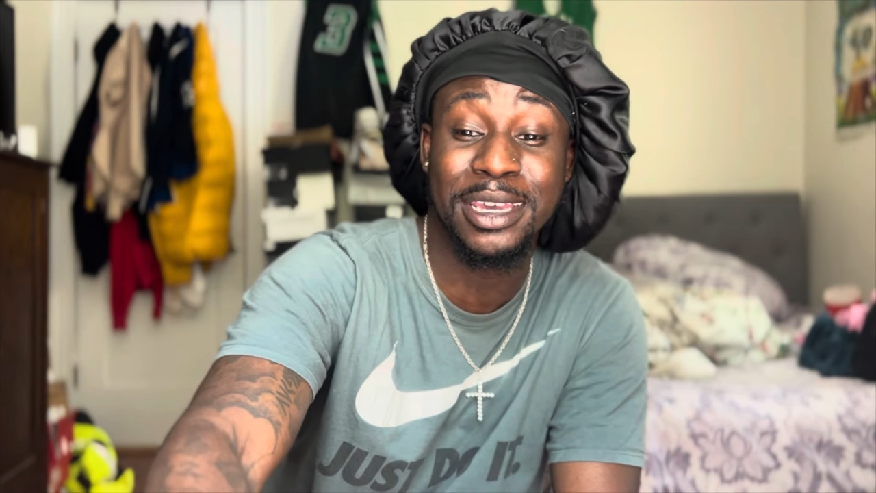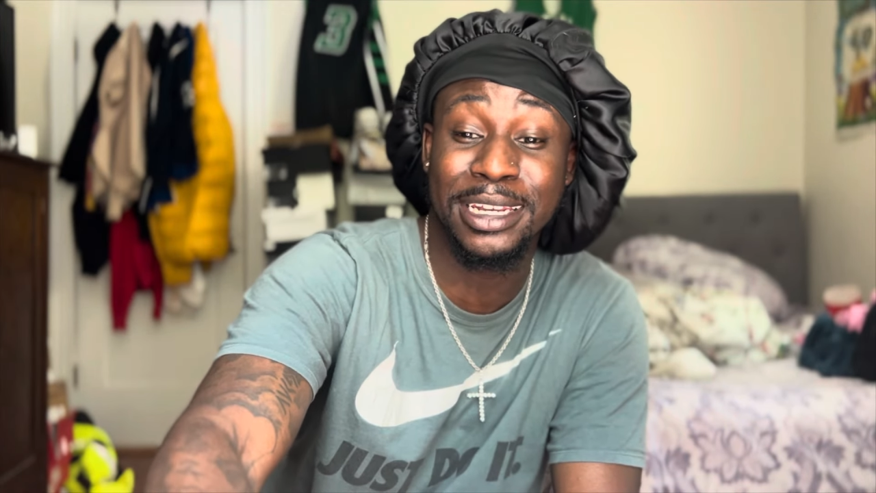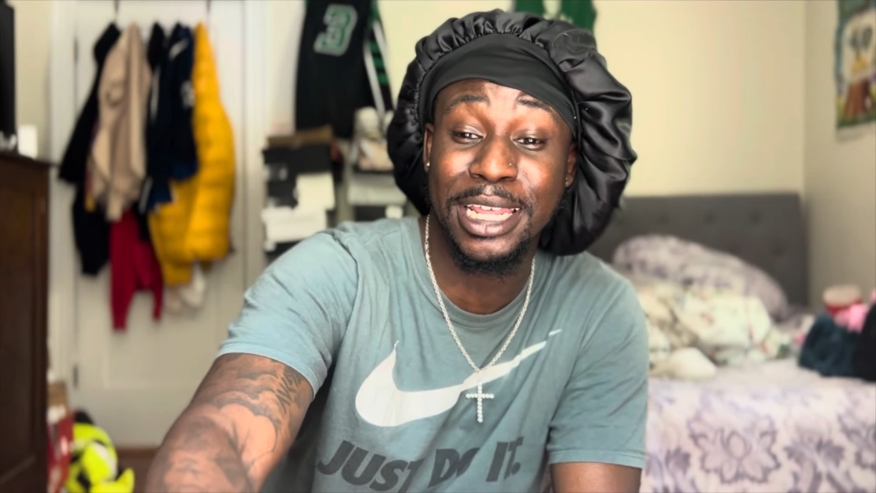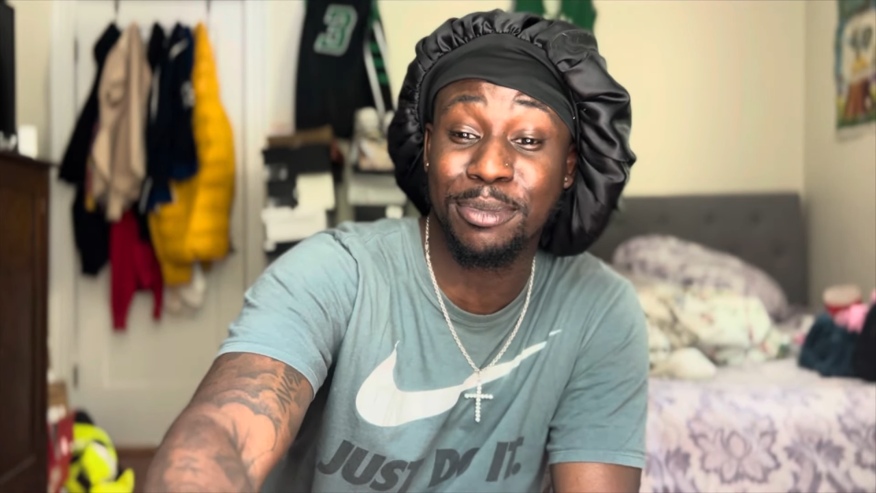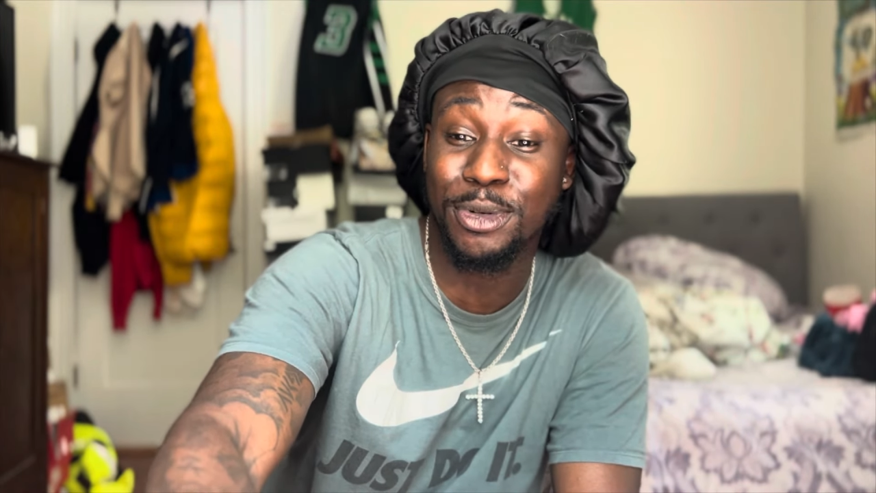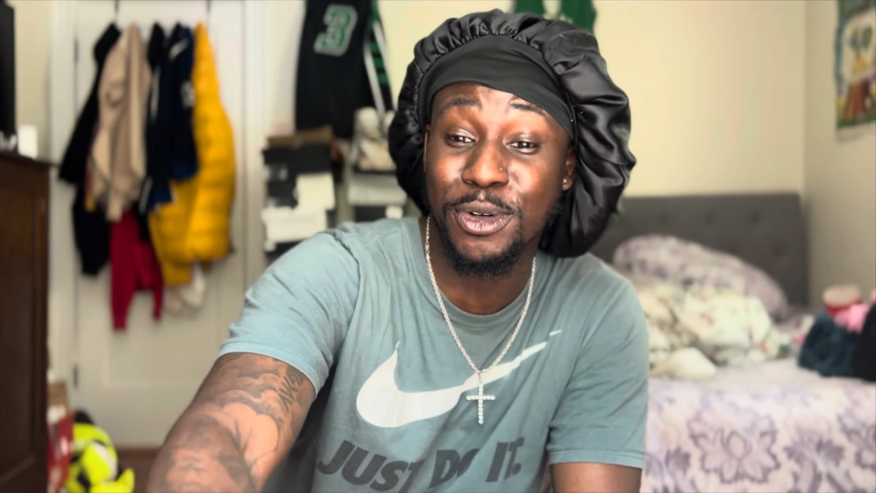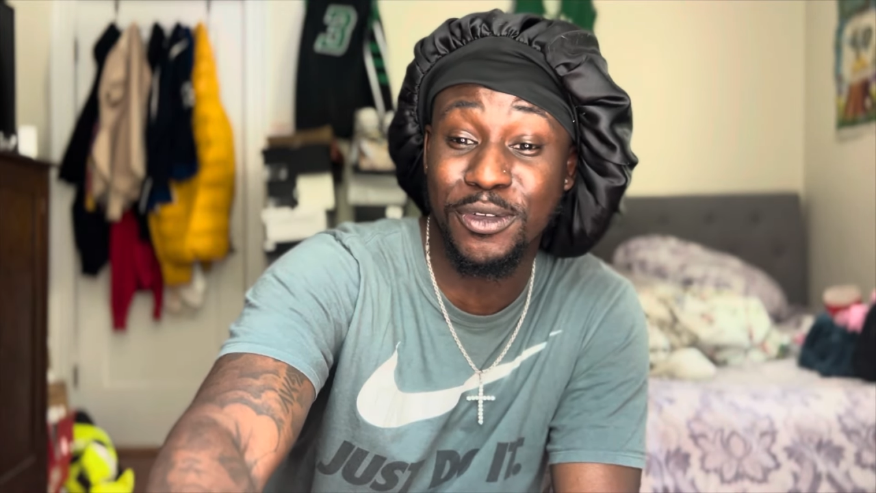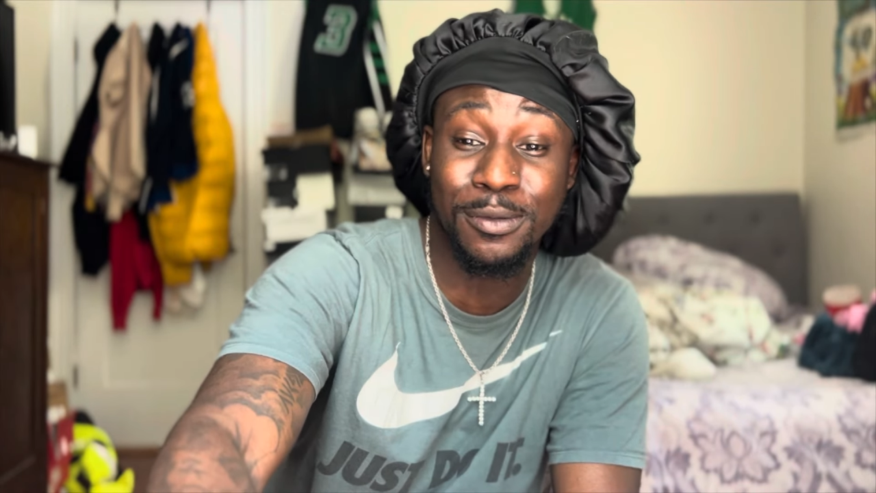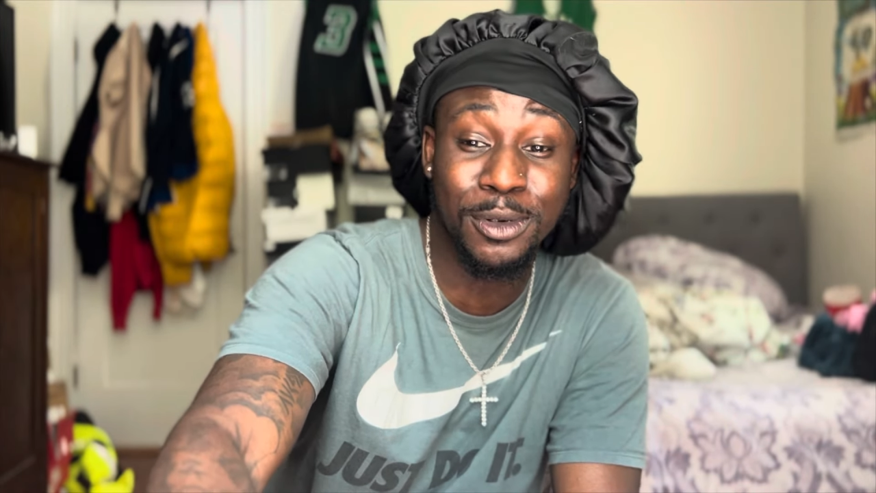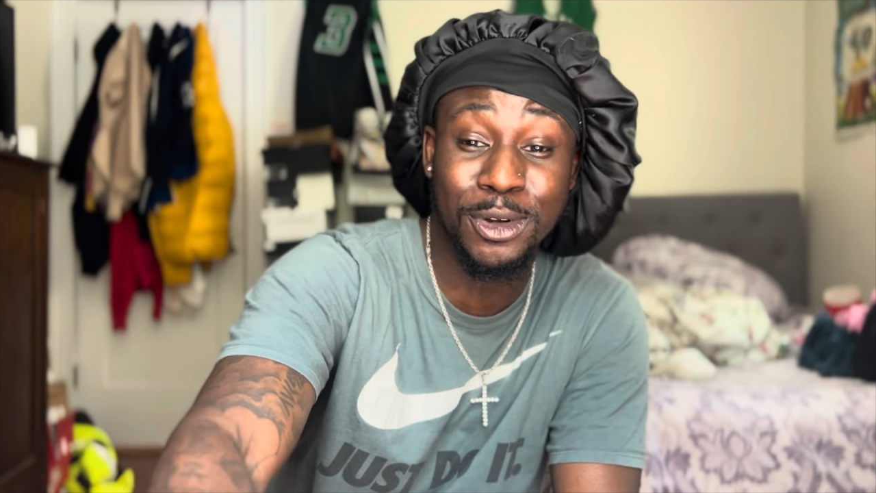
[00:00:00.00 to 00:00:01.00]
They
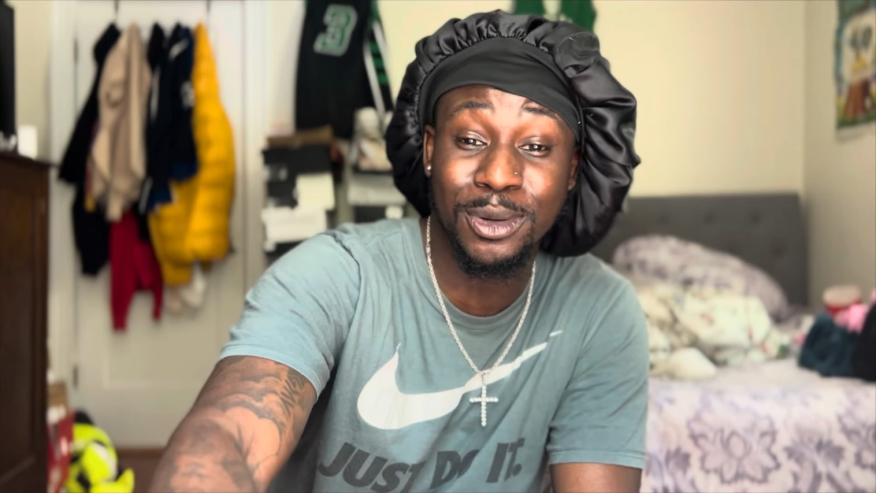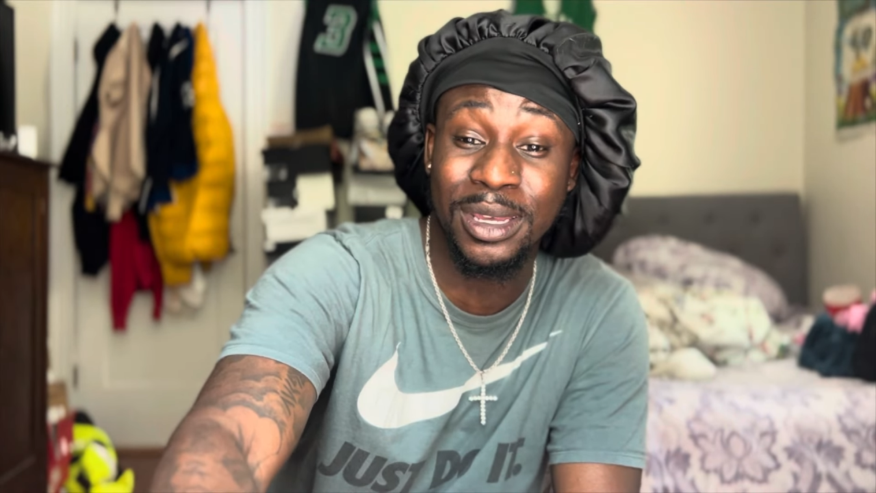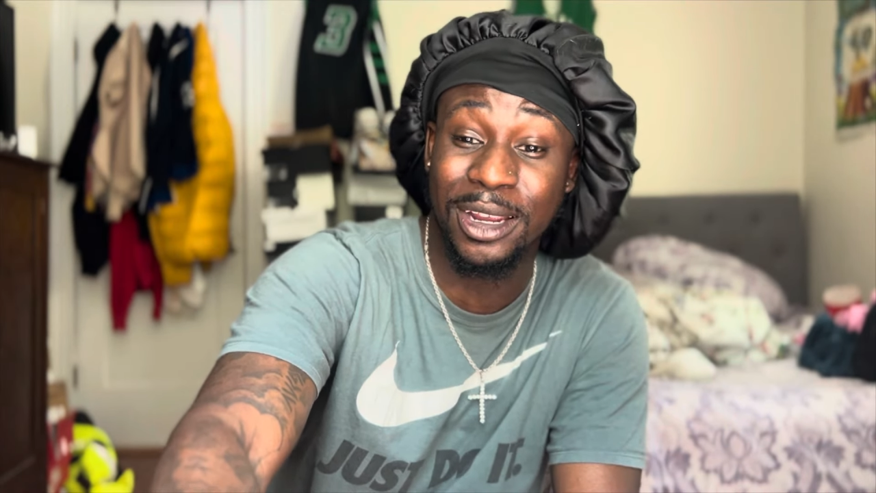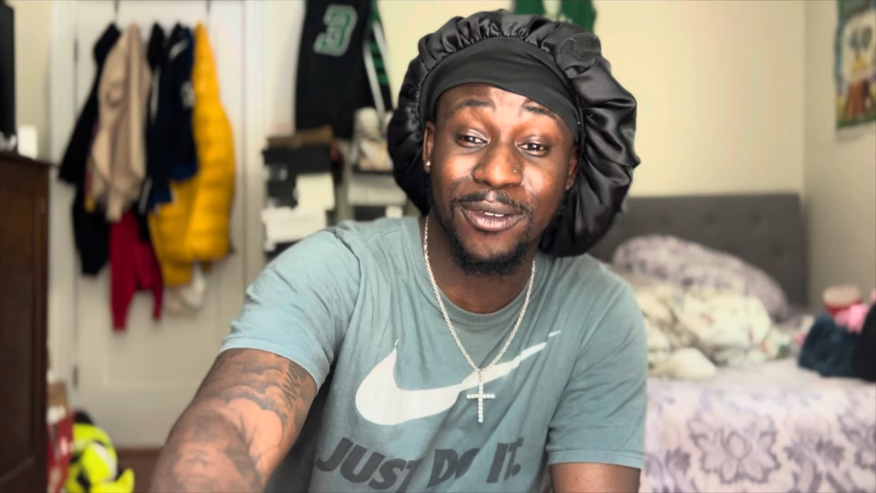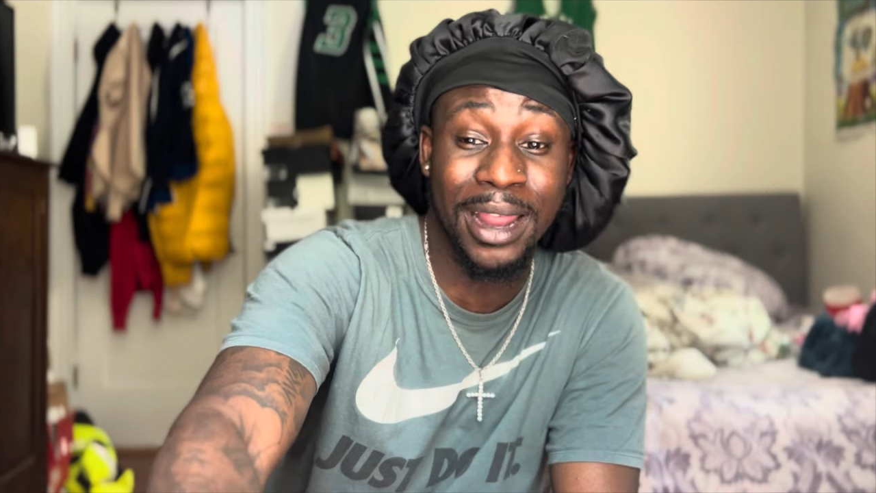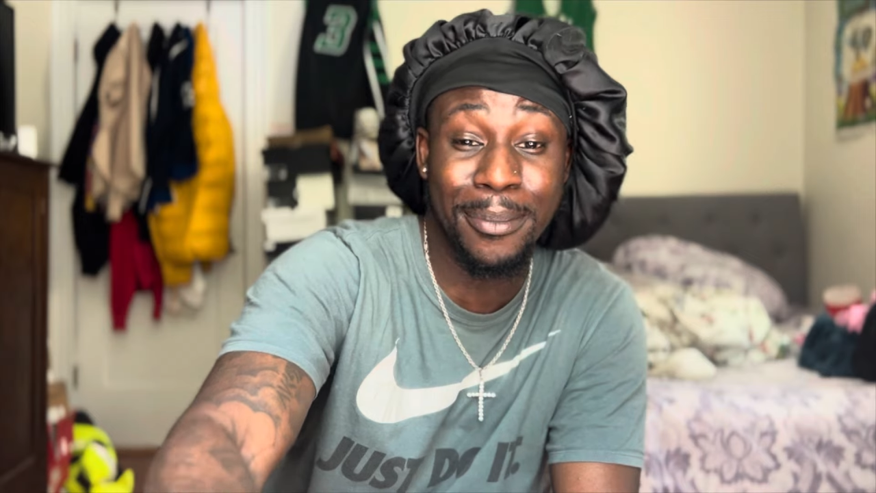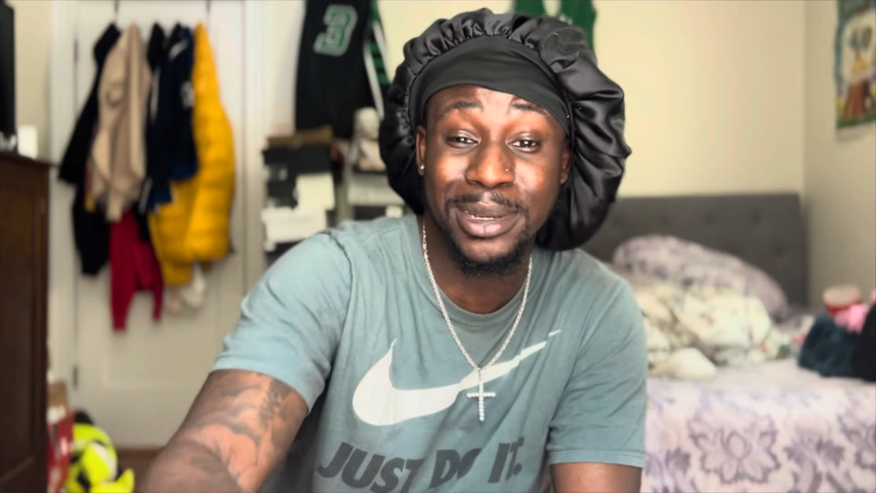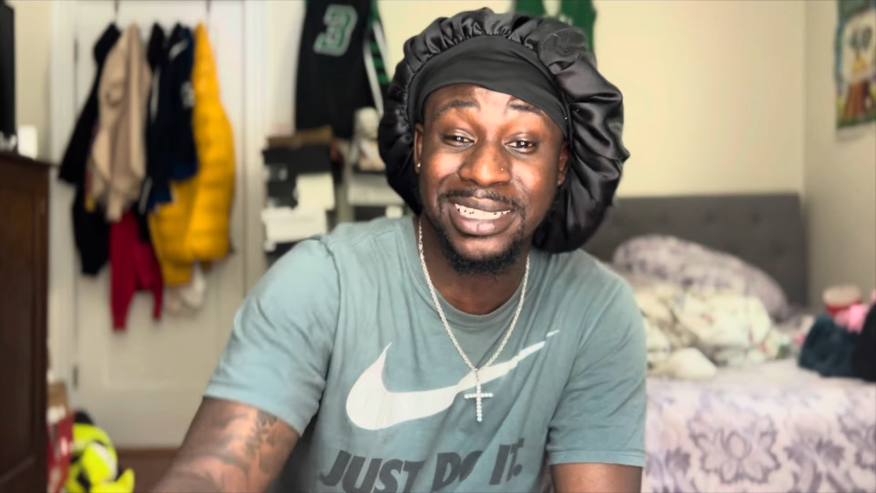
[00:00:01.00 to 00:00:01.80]
proven, bro. Rapping